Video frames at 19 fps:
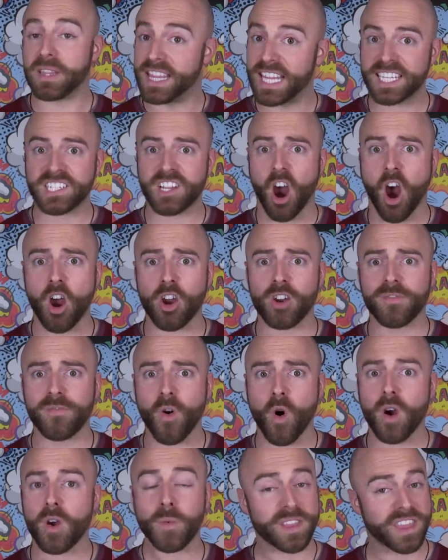But this
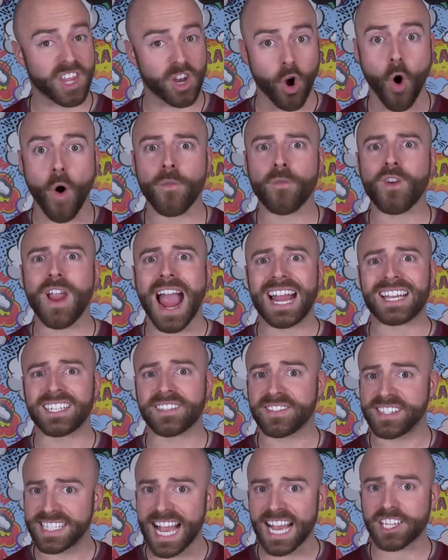carnivore with an
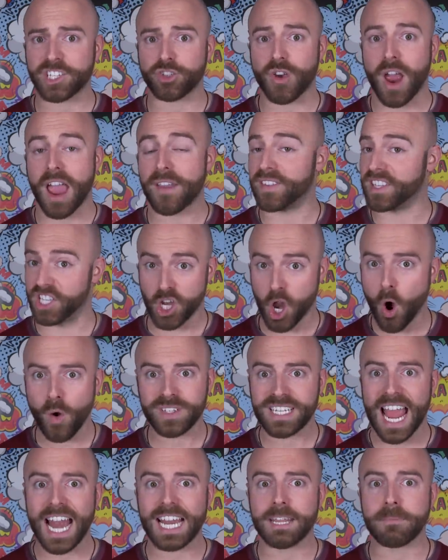overactive sex drive is no
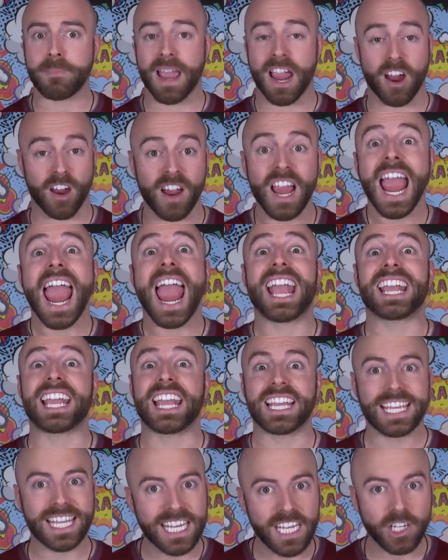teddy bear and
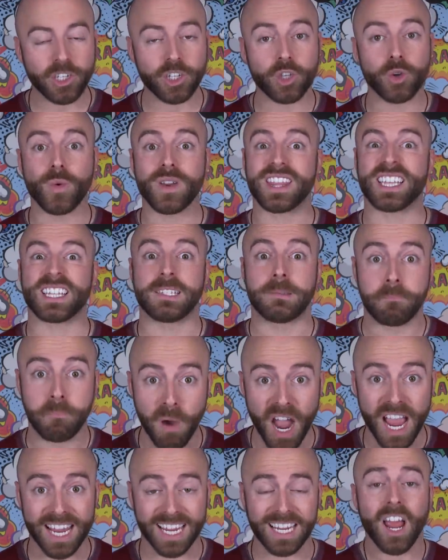can kill you with its
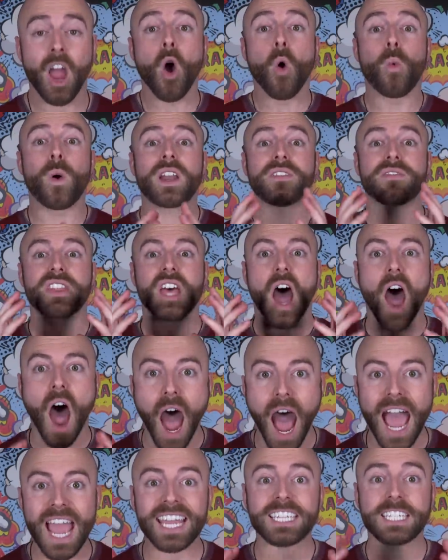bite, one of the
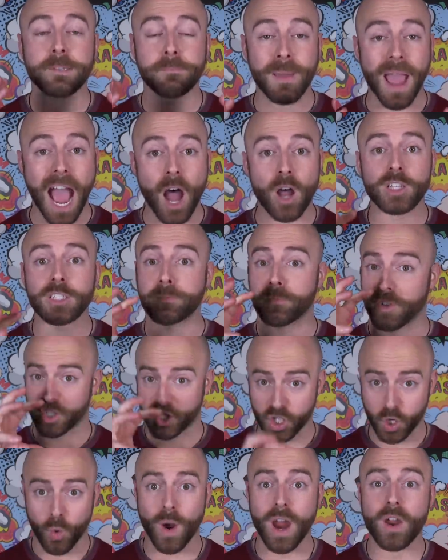highest pounds
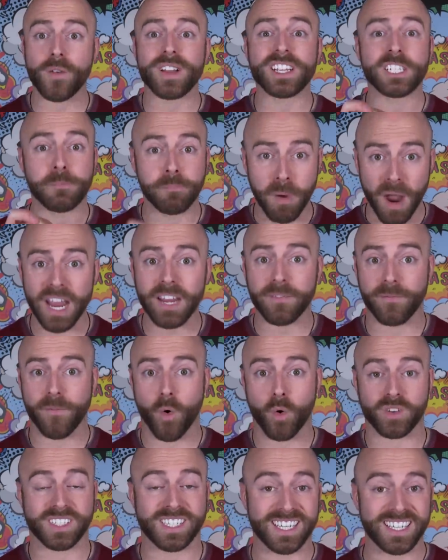square inch bite
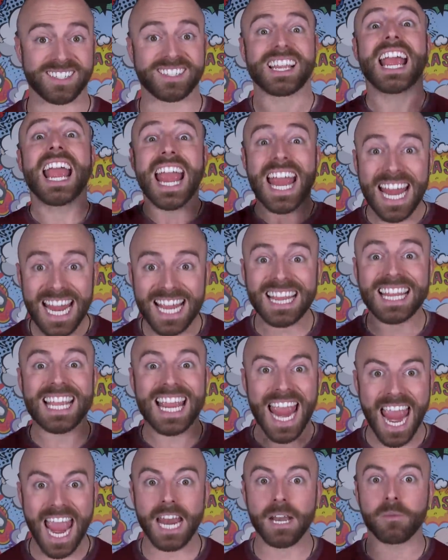forces in
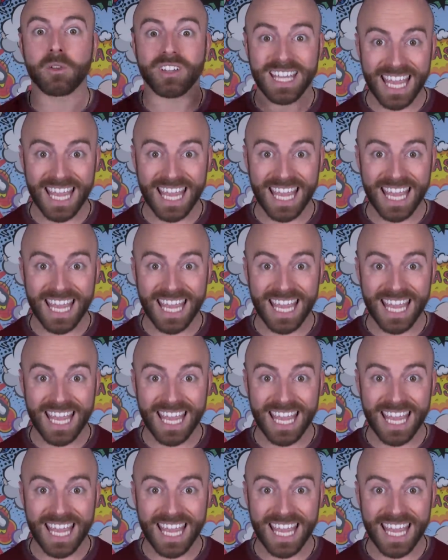the animal